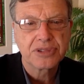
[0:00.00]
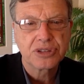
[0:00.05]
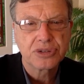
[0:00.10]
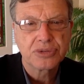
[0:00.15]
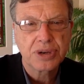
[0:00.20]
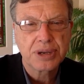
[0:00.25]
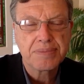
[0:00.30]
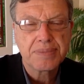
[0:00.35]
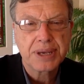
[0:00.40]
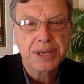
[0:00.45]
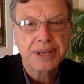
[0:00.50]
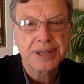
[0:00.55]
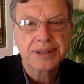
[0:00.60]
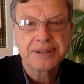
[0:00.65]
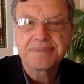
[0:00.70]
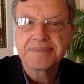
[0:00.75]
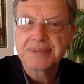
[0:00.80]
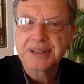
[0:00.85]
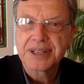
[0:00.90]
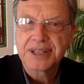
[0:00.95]
Dream
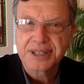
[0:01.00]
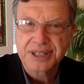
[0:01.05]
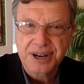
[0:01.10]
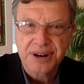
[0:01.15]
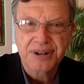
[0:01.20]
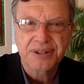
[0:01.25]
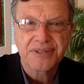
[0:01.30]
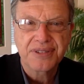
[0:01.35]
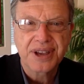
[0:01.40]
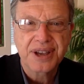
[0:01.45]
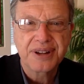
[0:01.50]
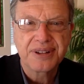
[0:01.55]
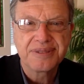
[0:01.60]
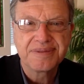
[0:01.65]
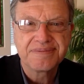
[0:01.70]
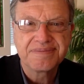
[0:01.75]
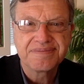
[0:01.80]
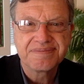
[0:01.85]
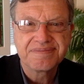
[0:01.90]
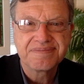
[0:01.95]
big and dare to fail.
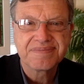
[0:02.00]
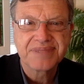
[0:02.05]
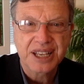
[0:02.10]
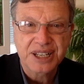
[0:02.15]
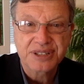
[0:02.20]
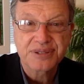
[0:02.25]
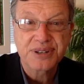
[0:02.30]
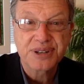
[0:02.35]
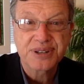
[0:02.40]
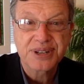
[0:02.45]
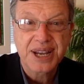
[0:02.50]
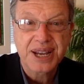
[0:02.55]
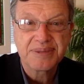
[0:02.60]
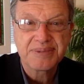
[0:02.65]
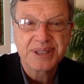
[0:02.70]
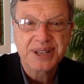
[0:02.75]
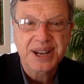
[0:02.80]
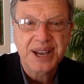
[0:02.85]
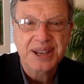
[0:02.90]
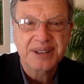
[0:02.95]
Thanks for your time
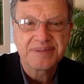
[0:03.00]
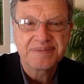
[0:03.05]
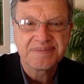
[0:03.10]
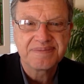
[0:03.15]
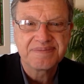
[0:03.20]
today.